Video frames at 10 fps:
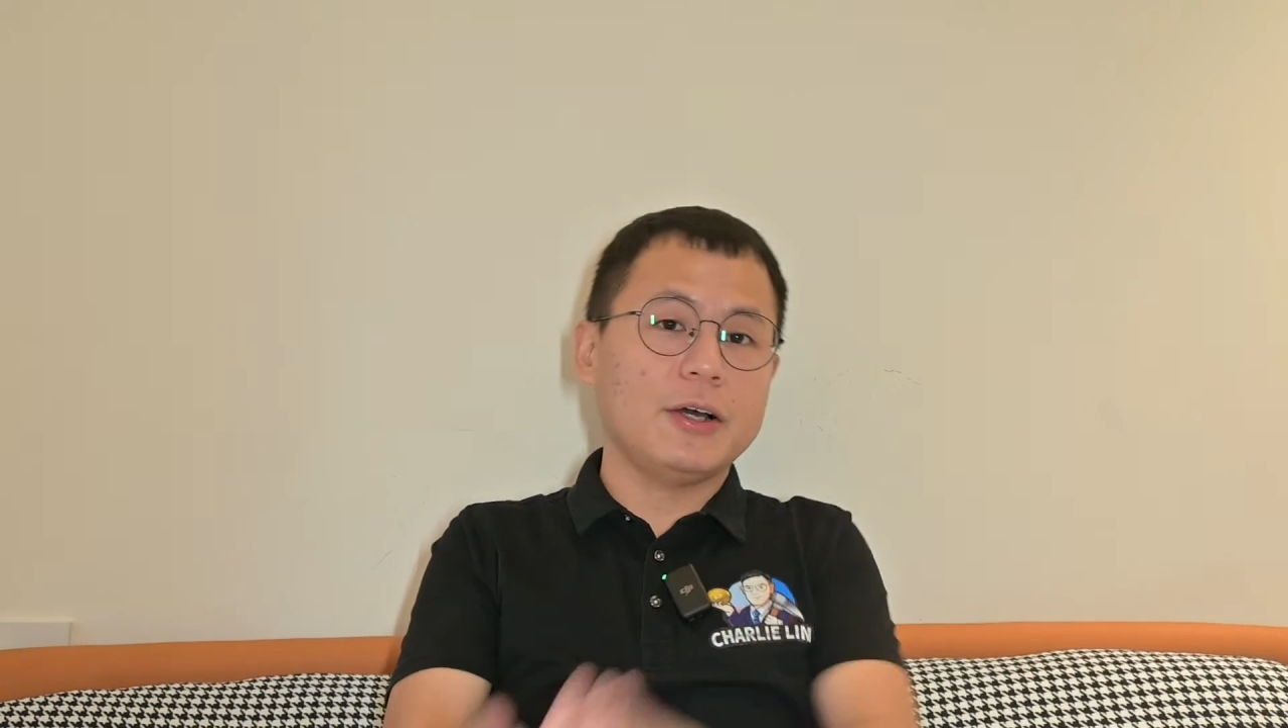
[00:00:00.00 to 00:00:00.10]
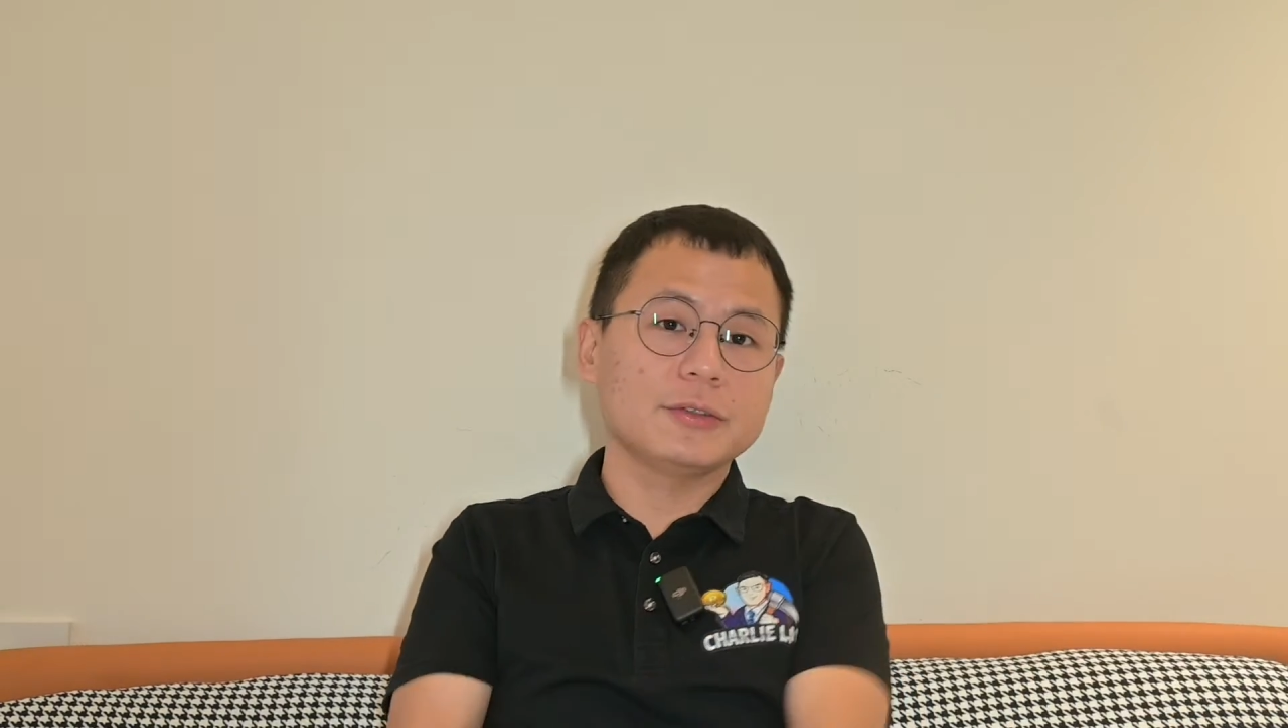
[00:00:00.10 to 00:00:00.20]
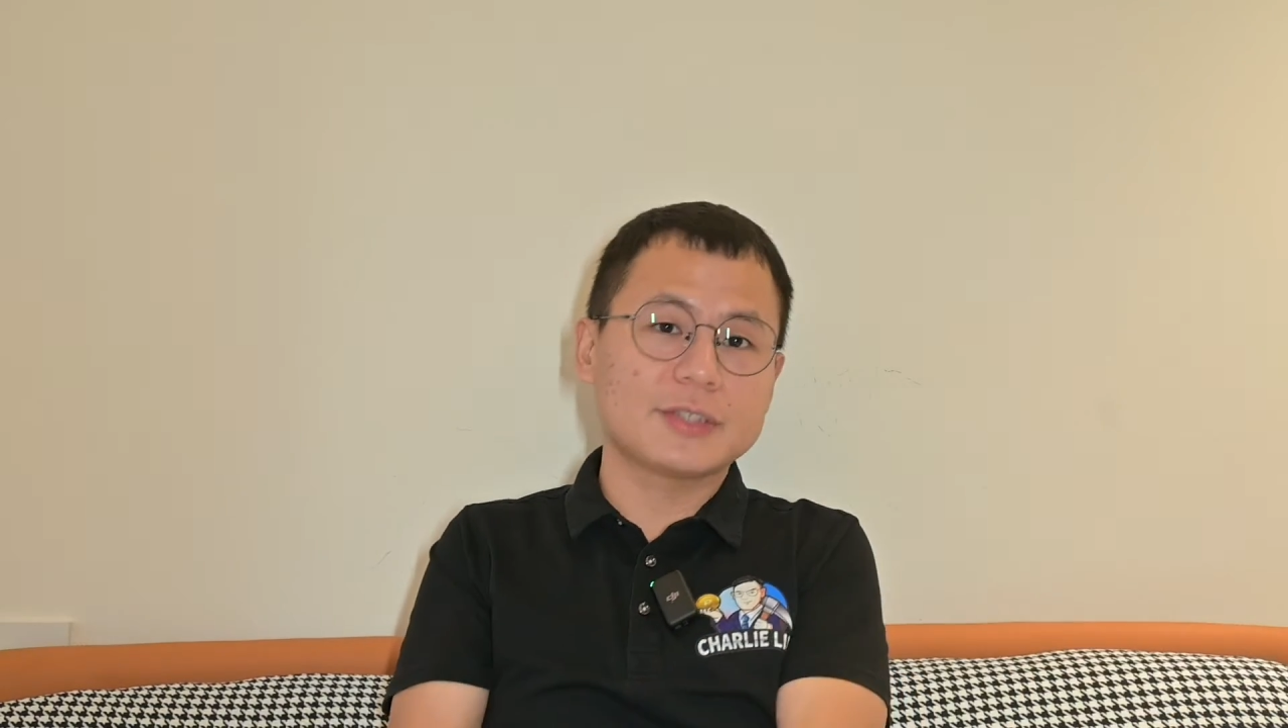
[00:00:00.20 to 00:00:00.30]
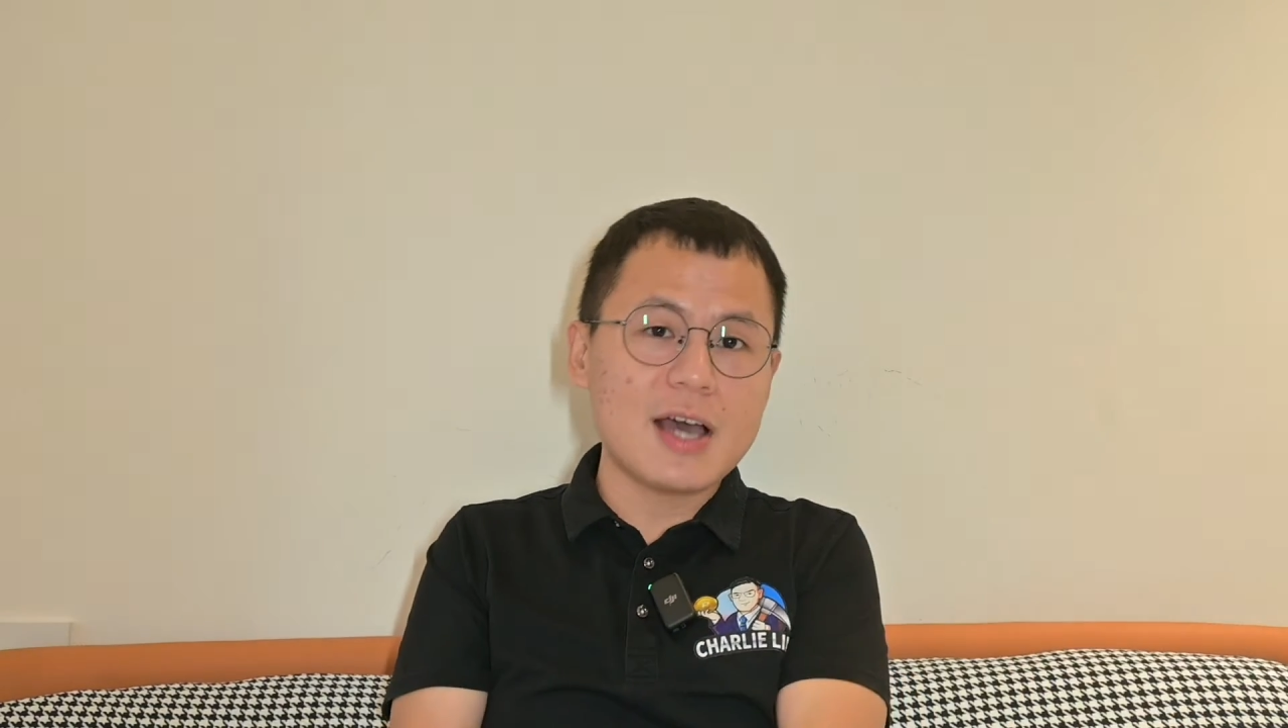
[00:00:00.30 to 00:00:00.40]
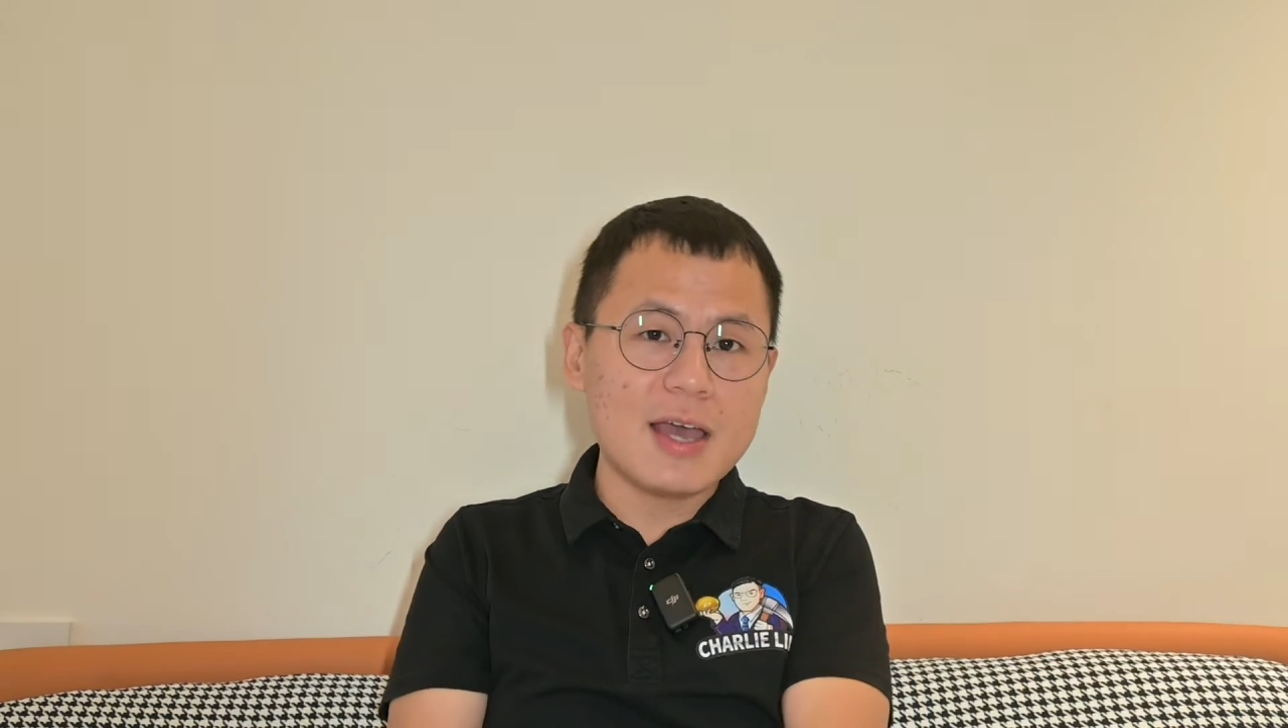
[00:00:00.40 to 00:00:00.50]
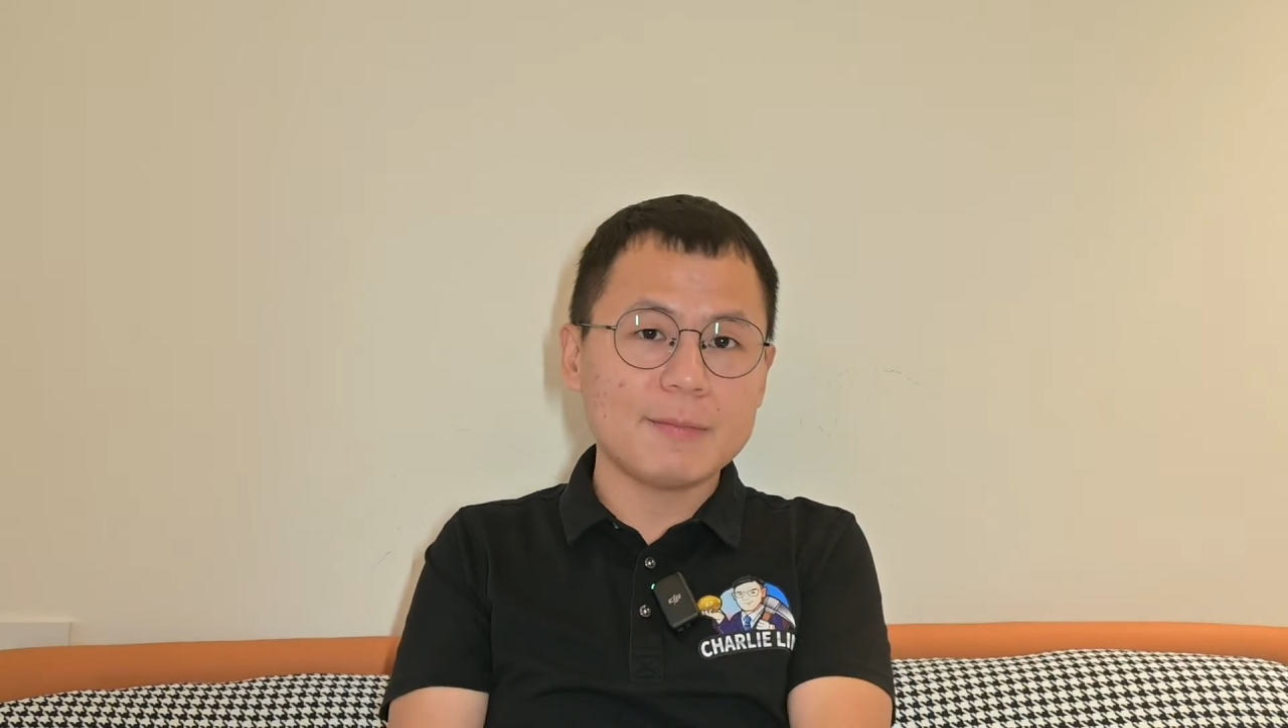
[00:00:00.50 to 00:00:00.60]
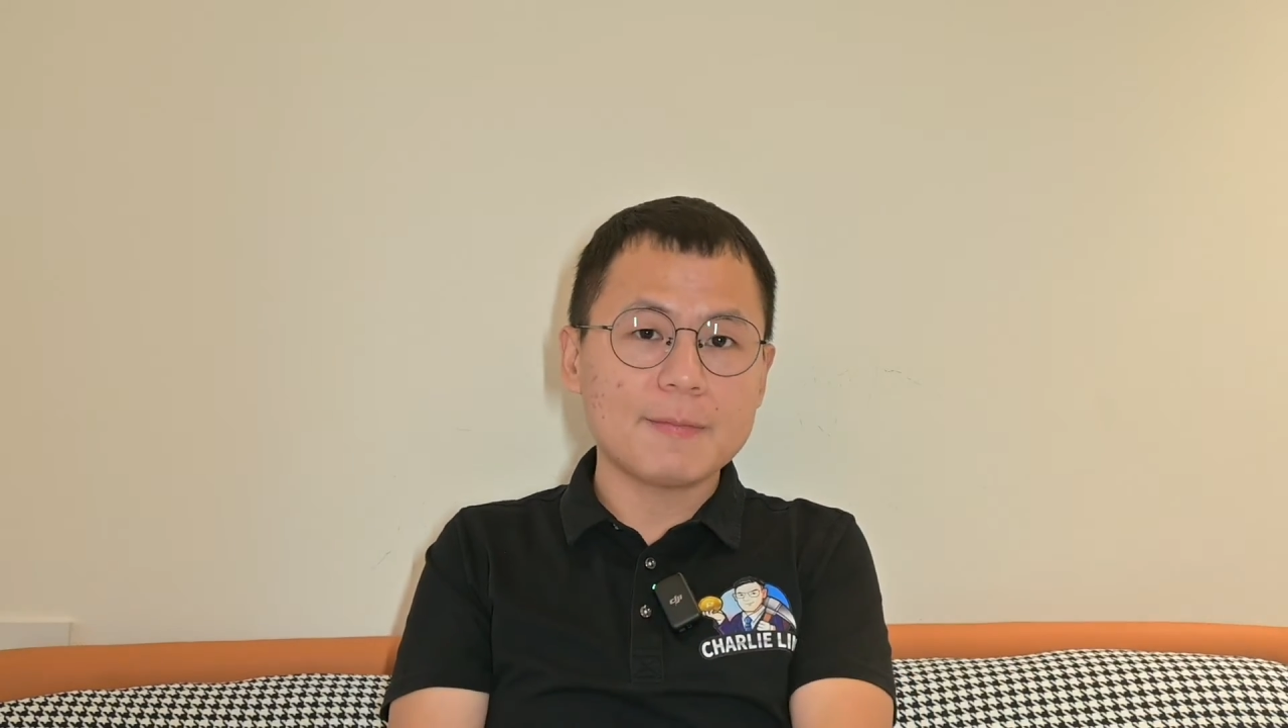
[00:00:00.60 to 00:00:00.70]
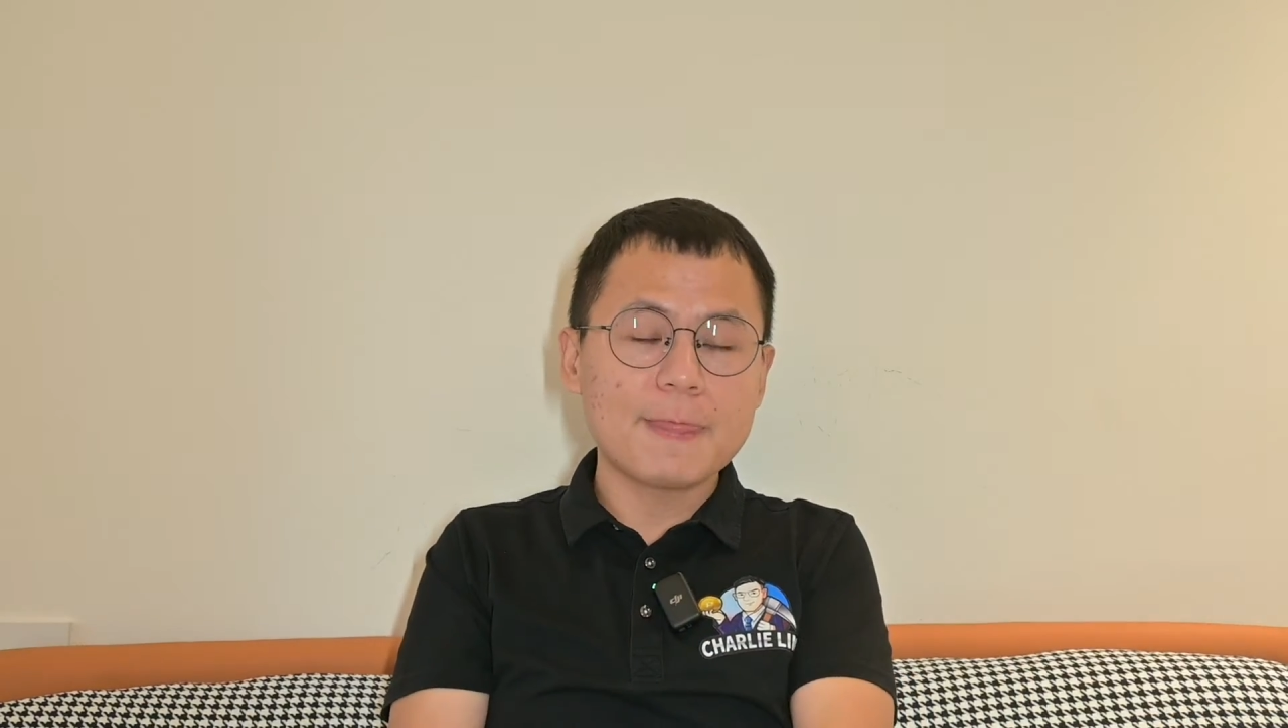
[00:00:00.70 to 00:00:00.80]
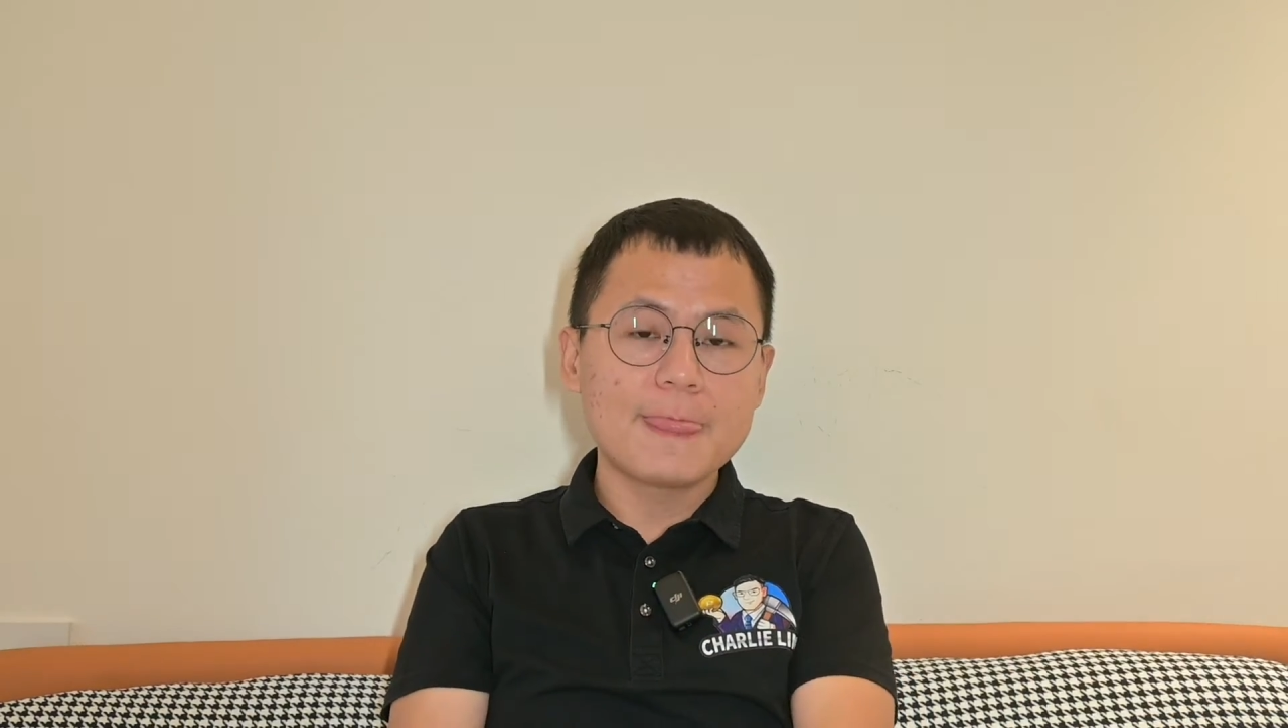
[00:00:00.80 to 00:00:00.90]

on time.